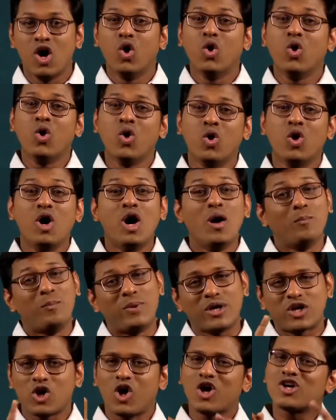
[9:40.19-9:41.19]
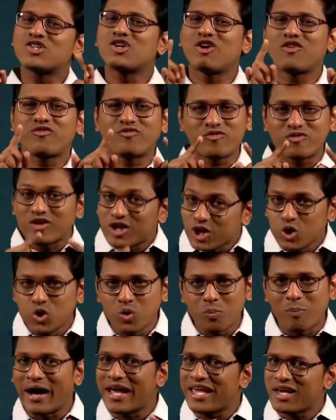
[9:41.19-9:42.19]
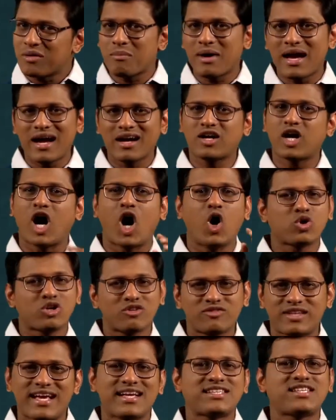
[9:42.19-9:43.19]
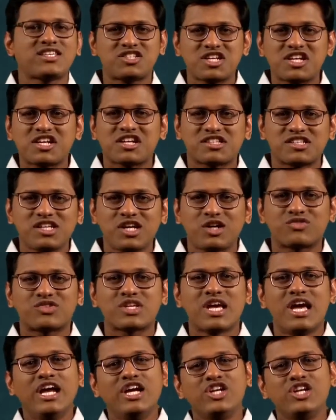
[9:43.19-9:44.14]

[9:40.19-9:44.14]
oh, because of you buying back out of the existing reserves,